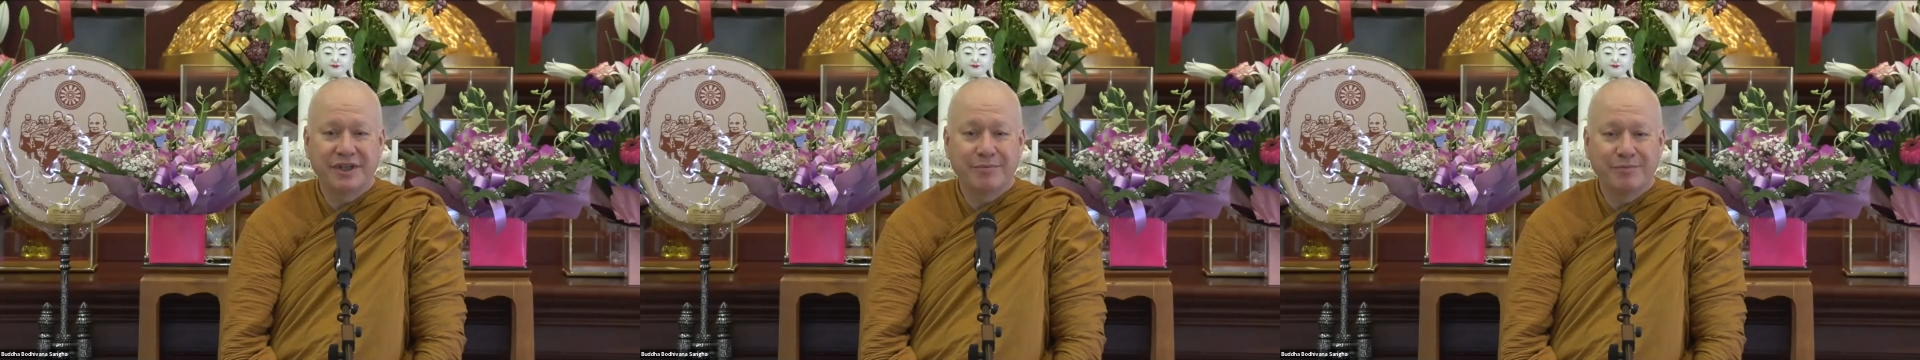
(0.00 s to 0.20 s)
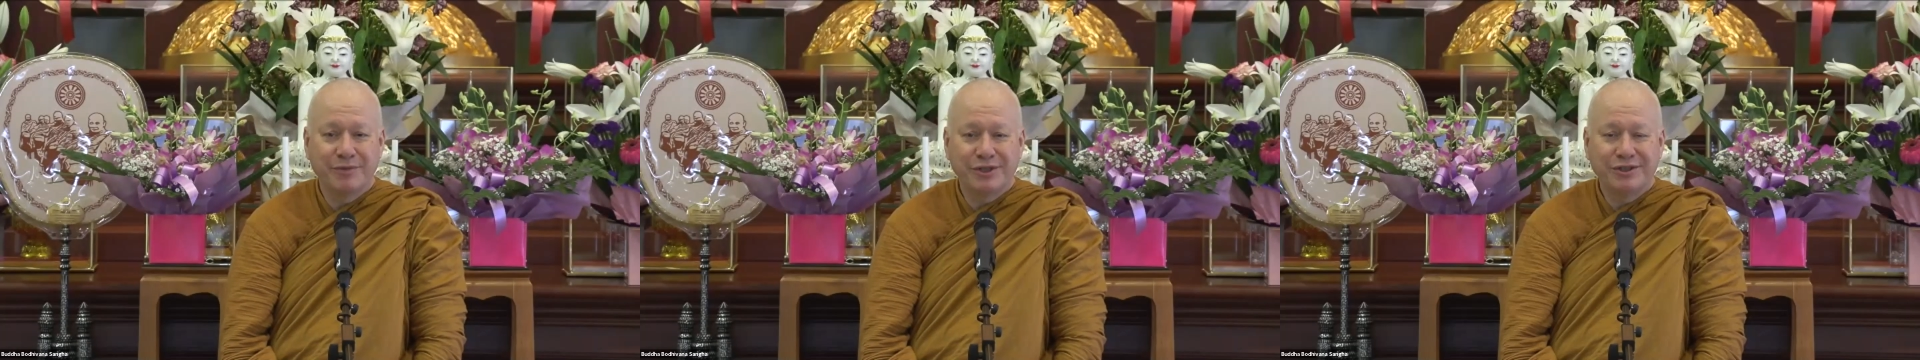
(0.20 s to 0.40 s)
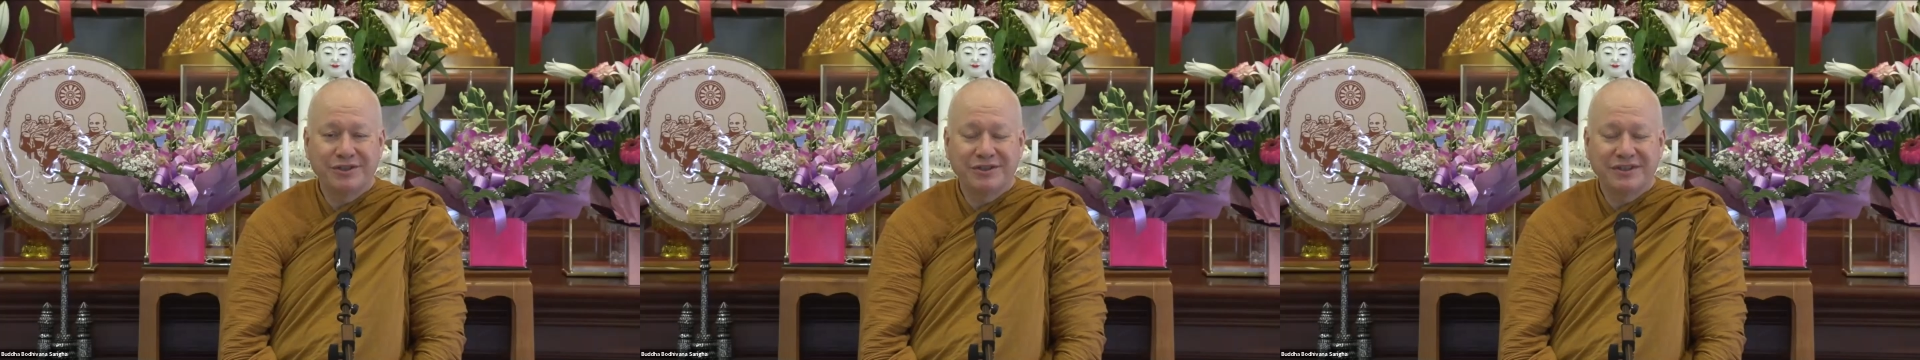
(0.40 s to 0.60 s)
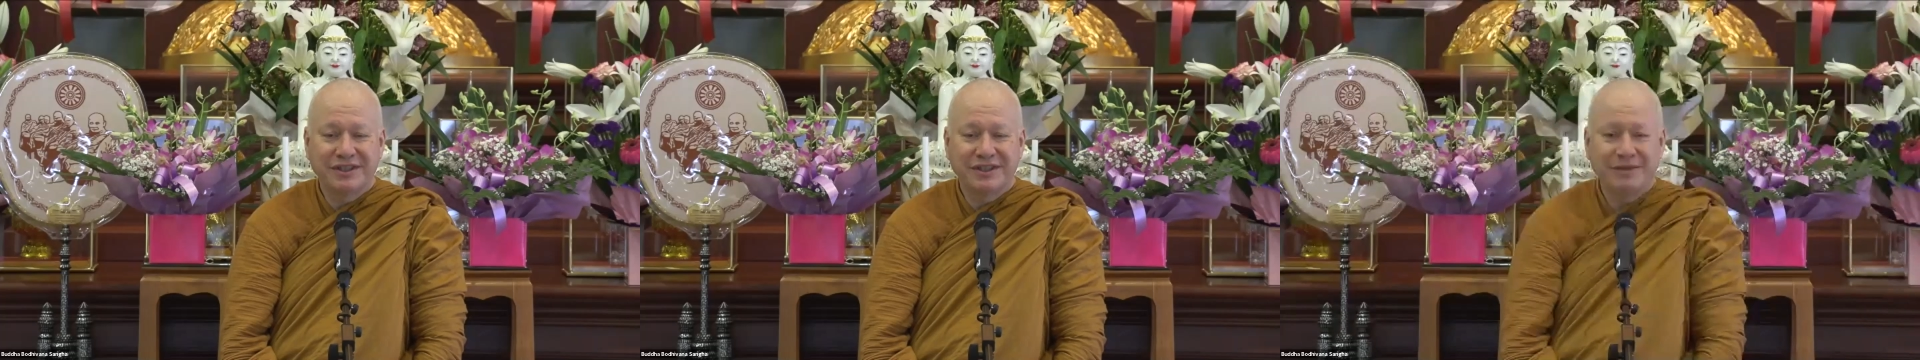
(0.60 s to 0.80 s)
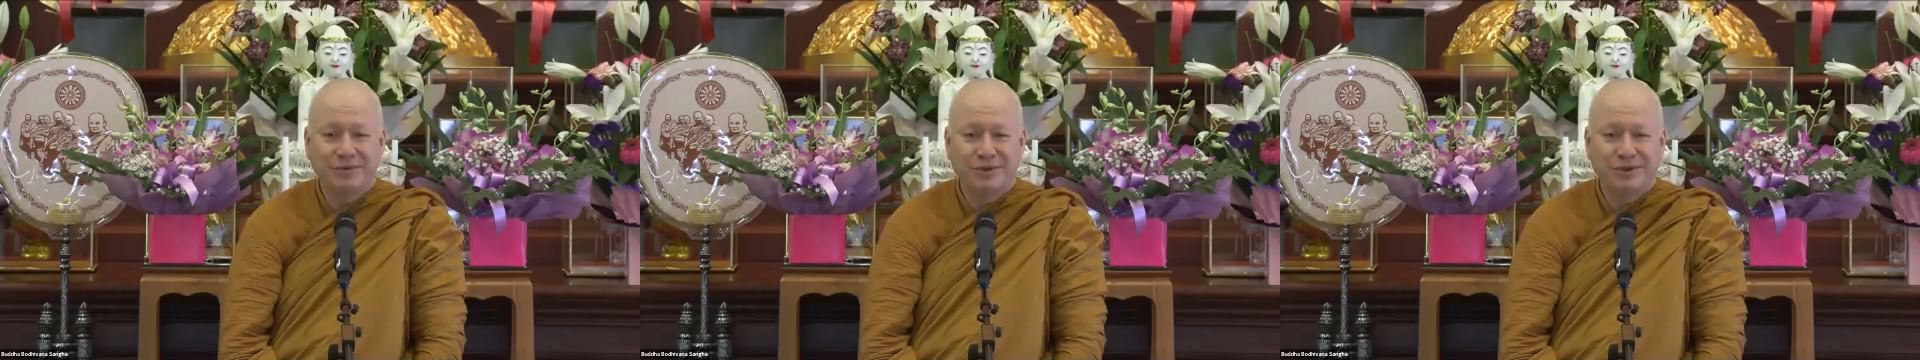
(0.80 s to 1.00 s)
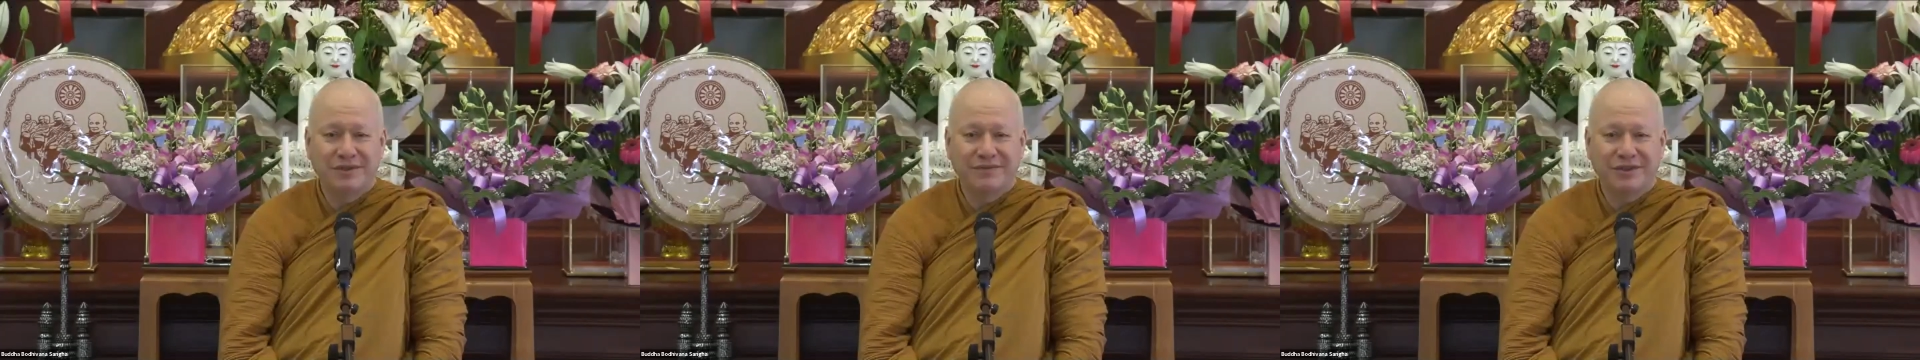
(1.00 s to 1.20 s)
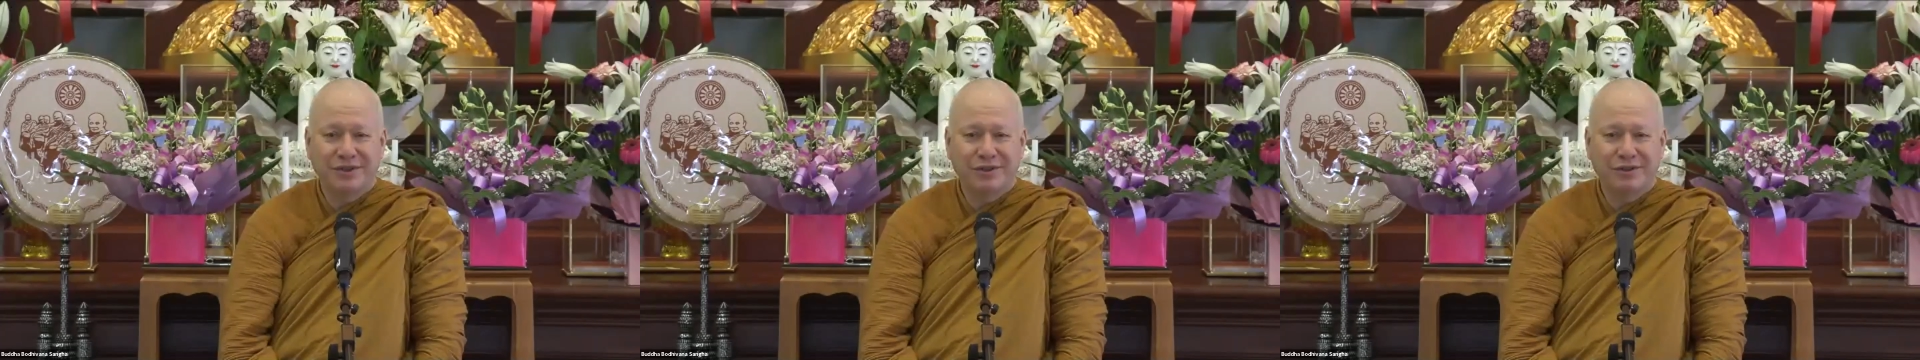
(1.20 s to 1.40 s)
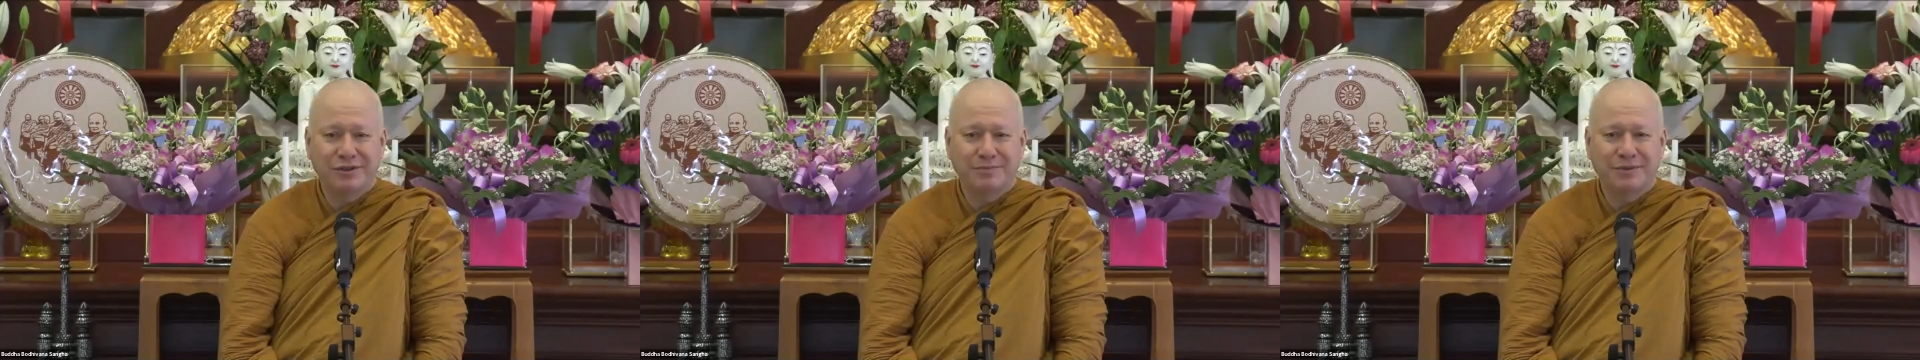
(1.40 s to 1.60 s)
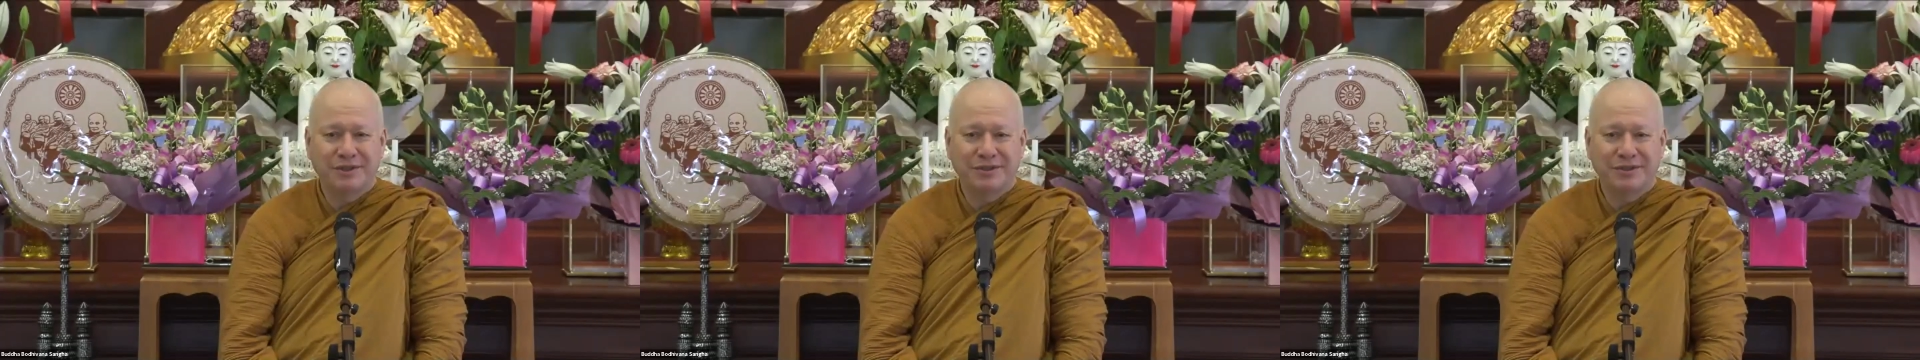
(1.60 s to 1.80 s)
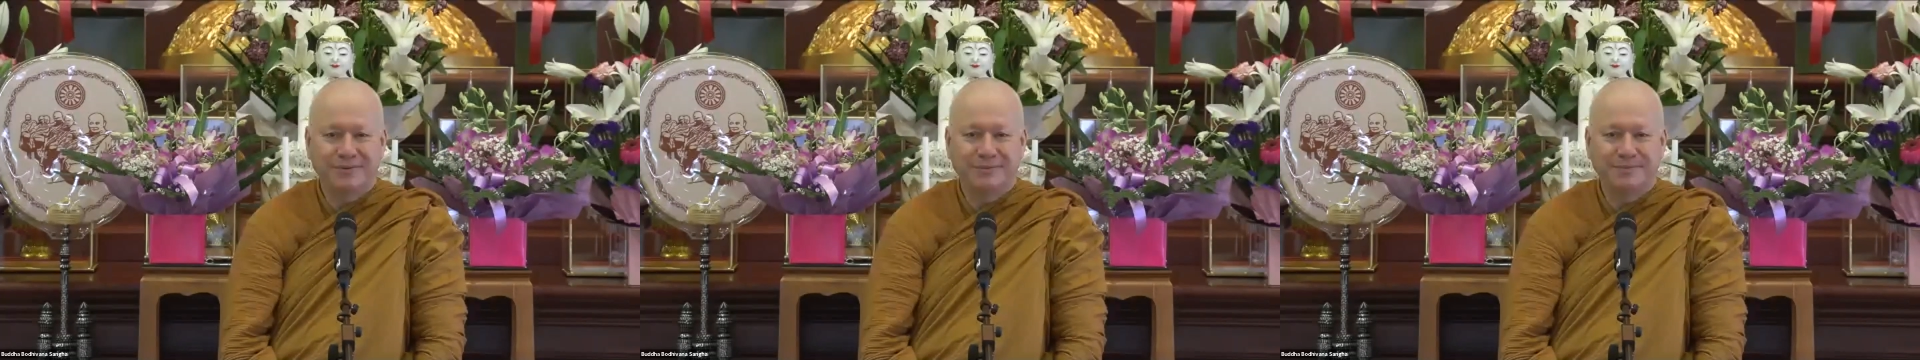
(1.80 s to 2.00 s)
emergency ward of a
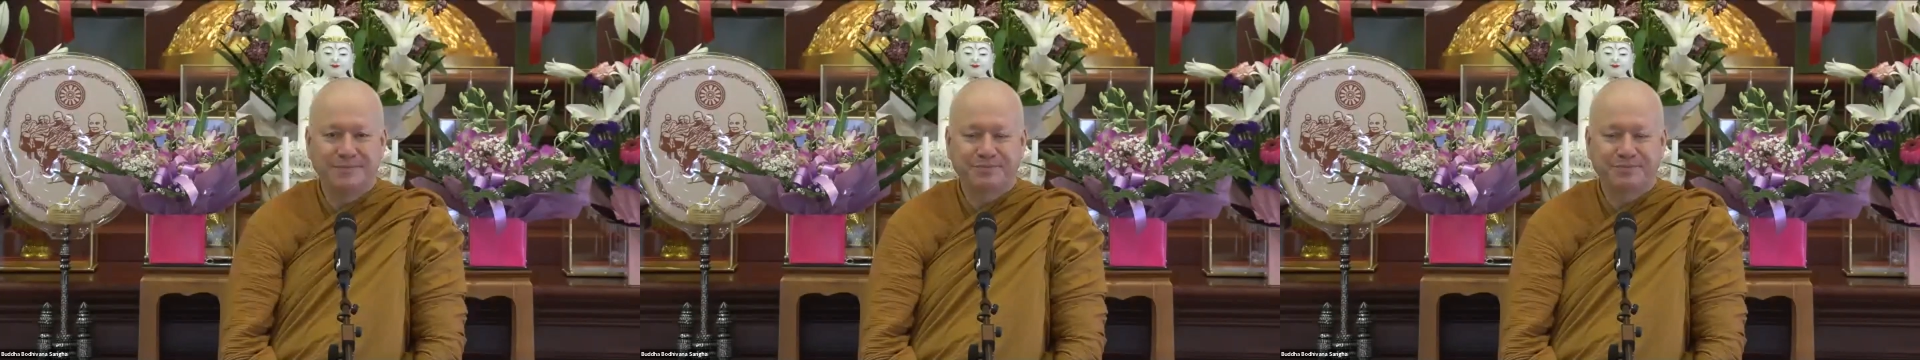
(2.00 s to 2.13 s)
hospital,